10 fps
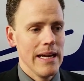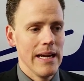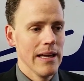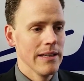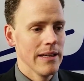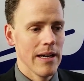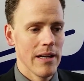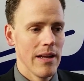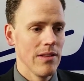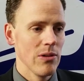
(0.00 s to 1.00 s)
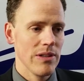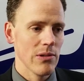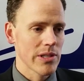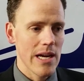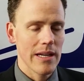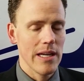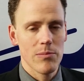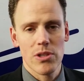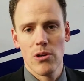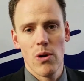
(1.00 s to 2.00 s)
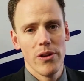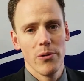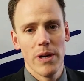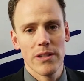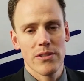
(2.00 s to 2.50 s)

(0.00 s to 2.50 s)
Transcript: And, uh, and the, those kind of games can go either way.